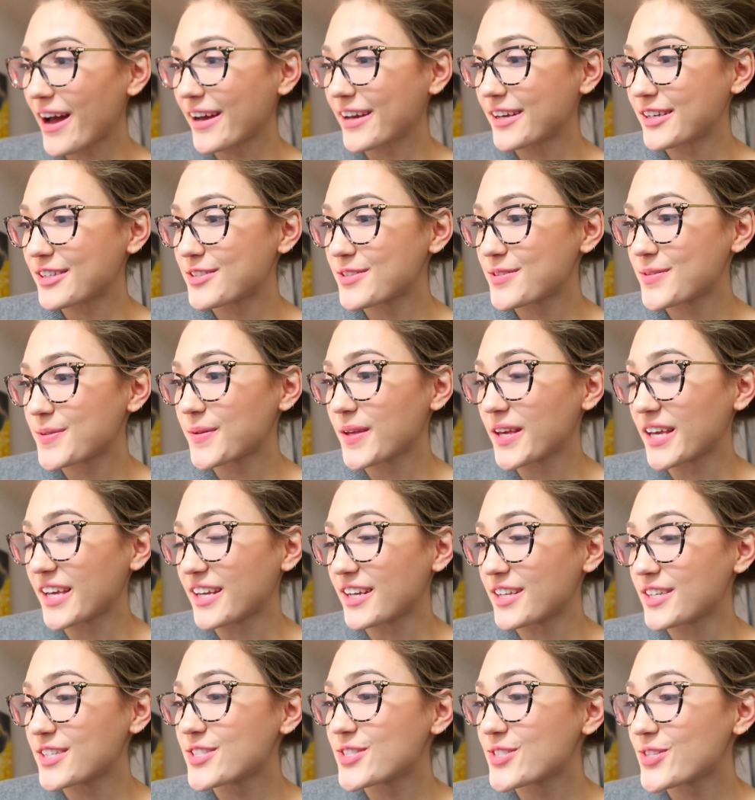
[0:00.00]
guys,
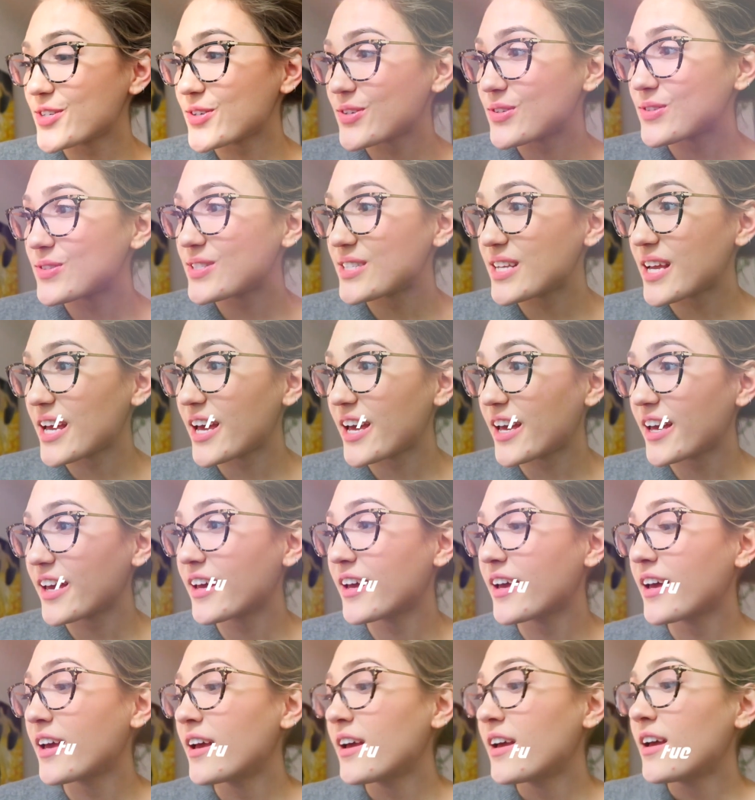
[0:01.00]
it is Tuesday.